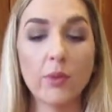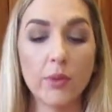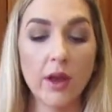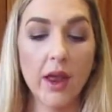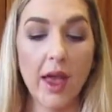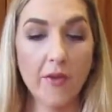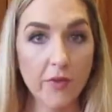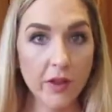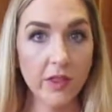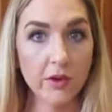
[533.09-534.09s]
We want
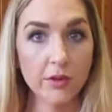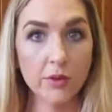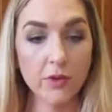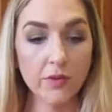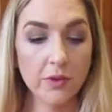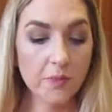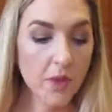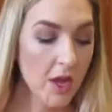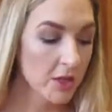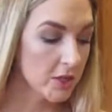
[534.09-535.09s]
everything removed.
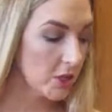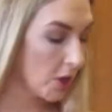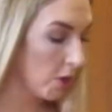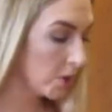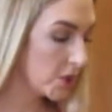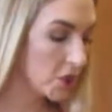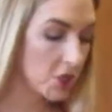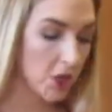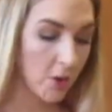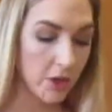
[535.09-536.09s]
So to
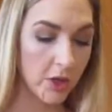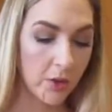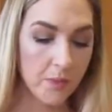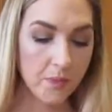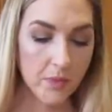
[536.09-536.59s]
show you,